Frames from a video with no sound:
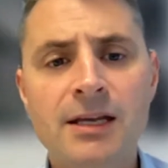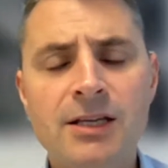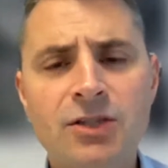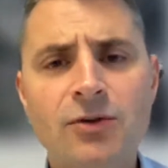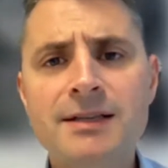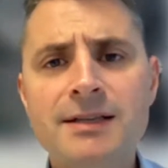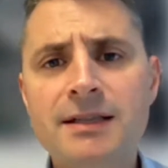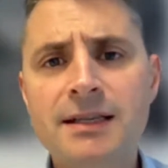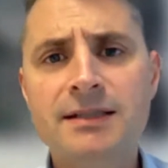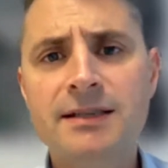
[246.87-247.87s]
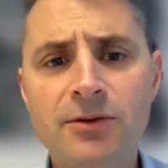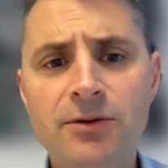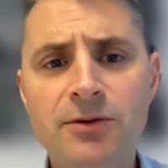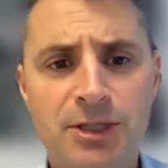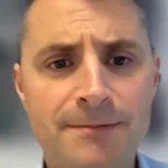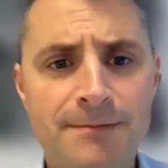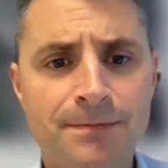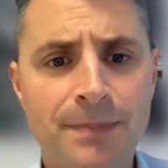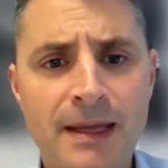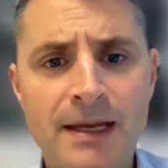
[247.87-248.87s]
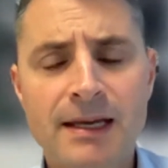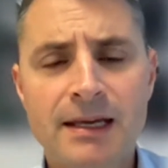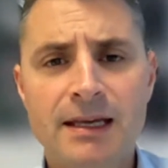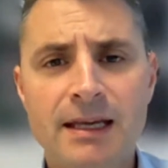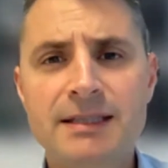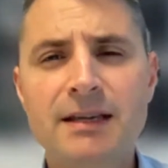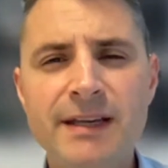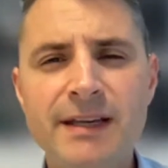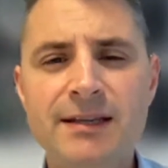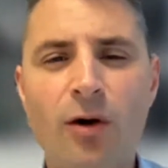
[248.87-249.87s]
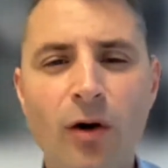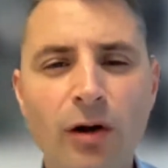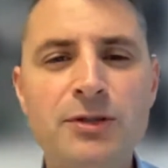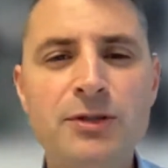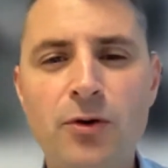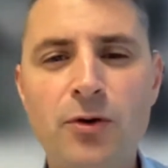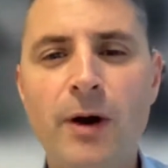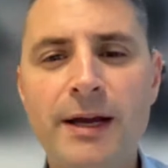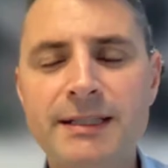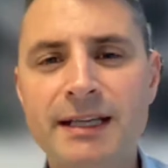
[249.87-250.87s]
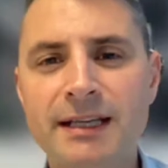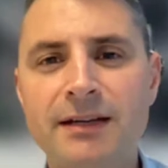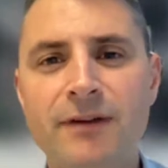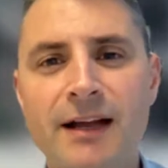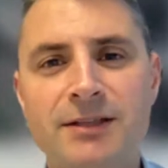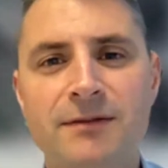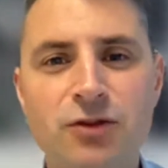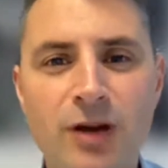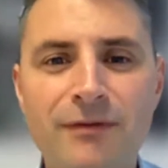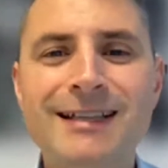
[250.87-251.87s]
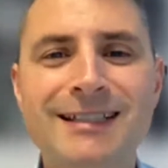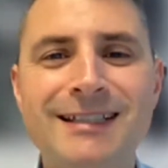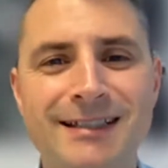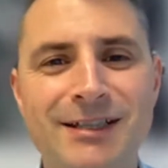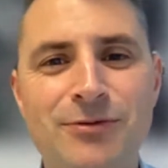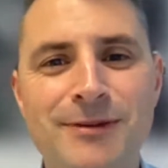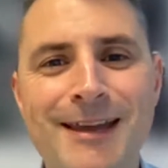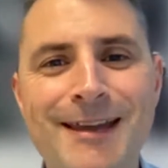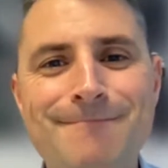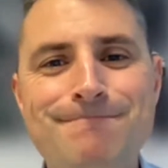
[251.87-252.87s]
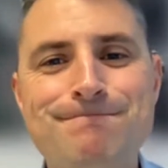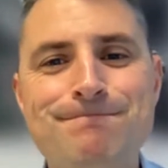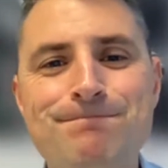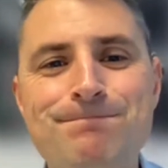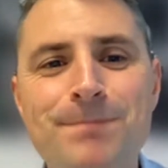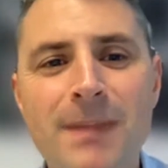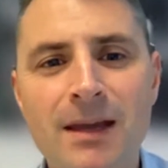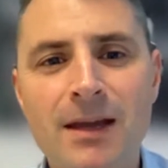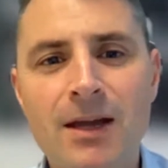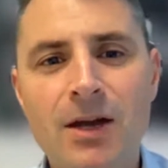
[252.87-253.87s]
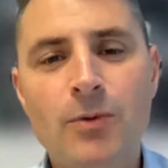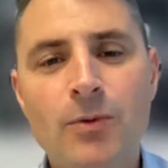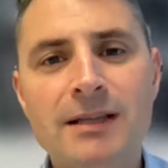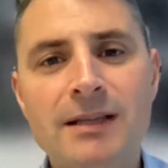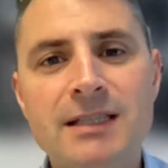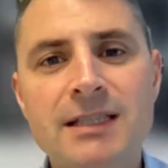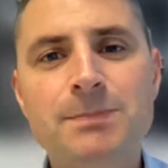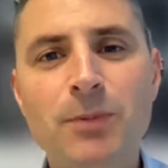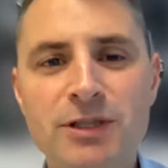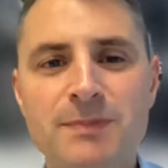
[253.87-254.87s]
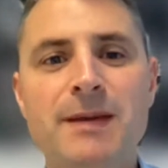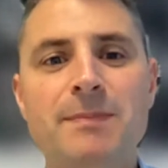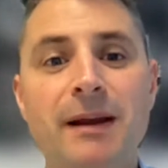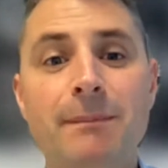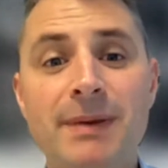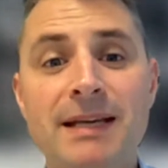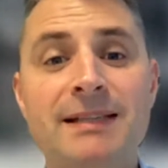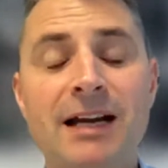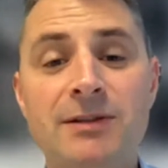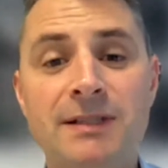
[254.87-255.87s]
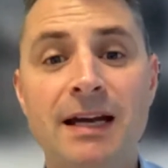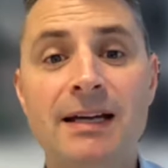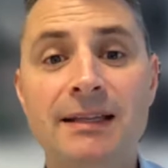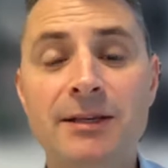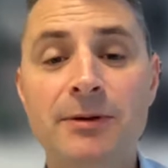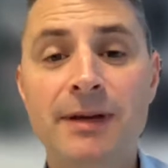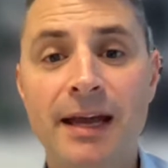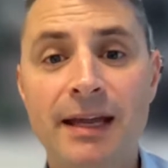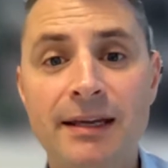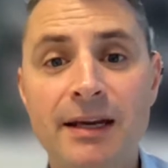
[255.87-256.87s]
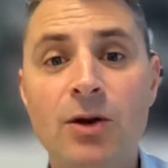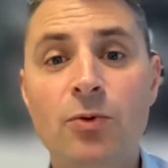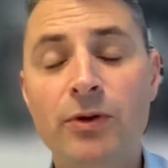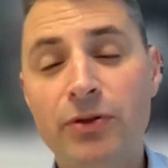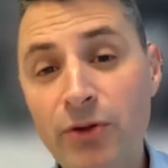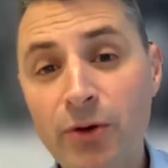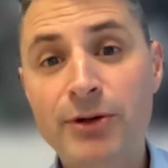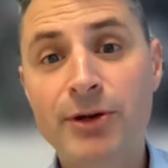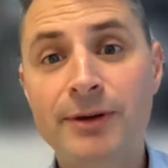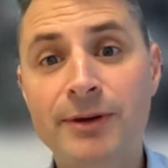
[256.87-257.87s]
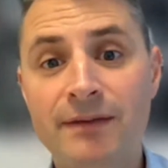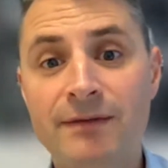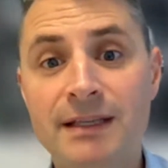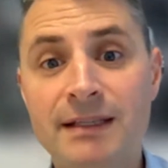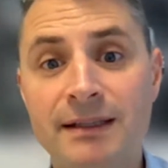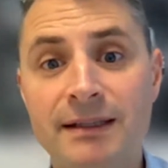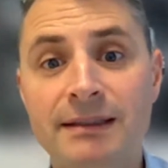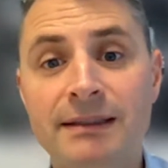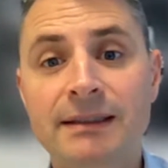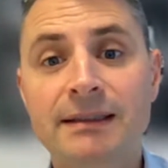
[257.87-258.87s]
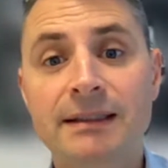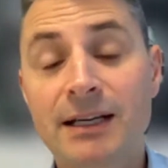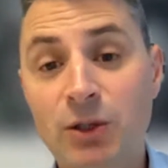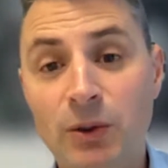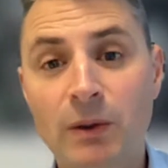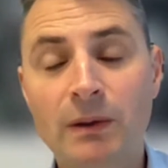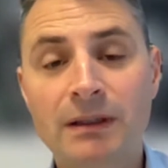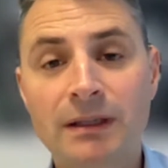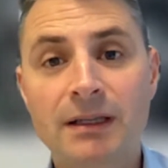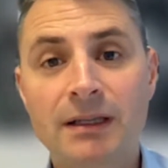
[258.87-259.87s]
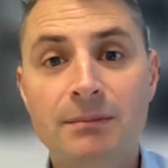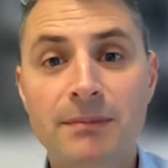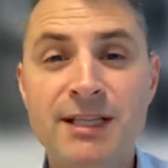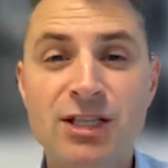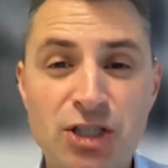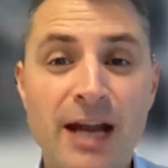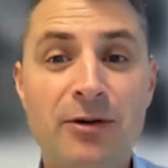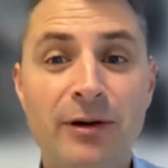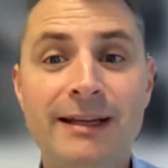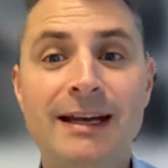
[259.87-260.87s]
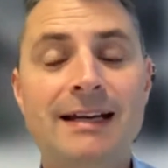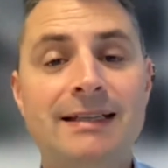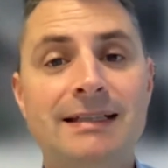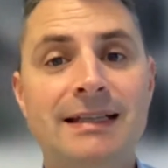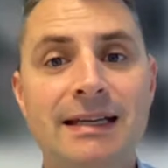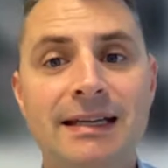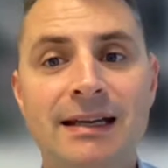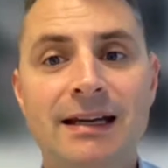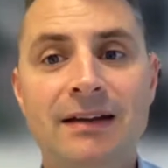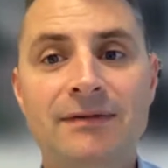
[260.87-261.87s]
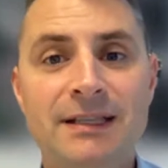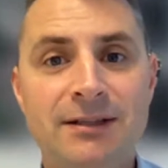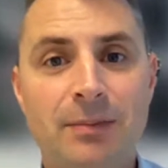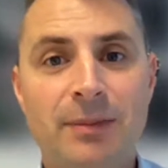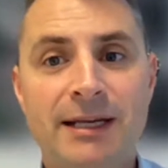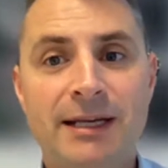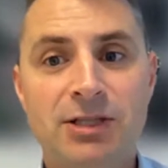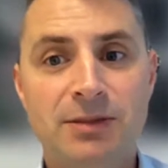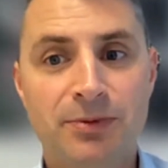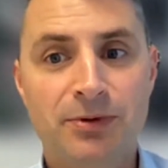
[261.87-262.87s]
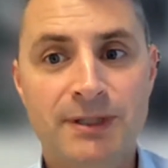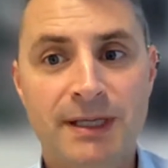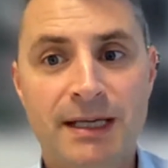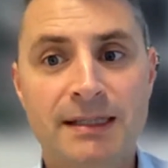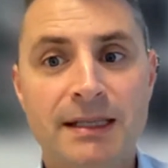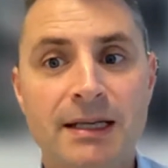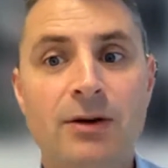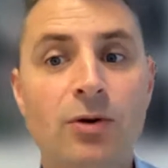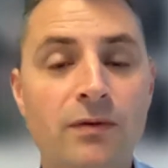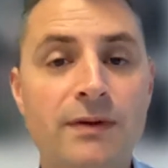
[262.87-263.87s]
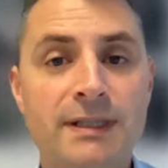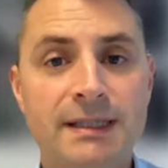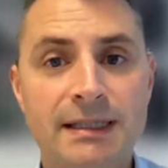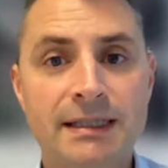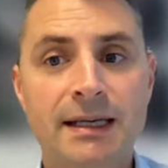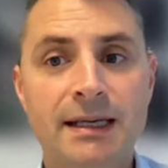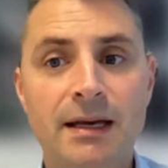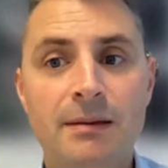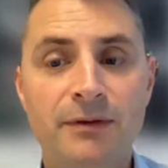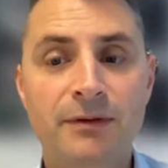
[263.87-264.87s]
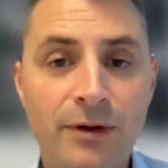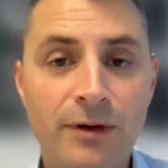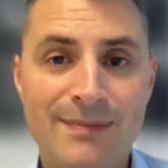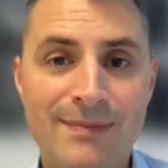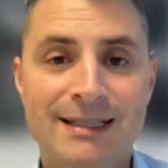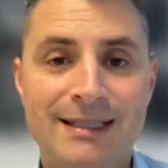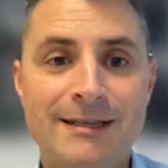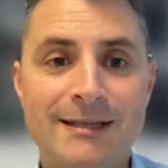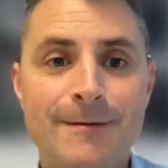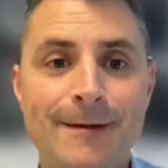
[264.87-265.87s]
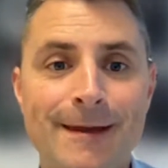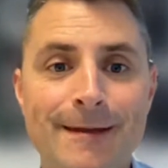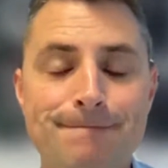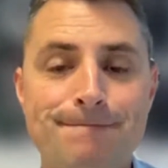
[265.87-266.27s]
So under this new regime, is a visa always required in advance of travelling to the UK? Well, sports people based outside the UK with no UK visa at all must generally undertake a visa application process overseas before coming to the UK.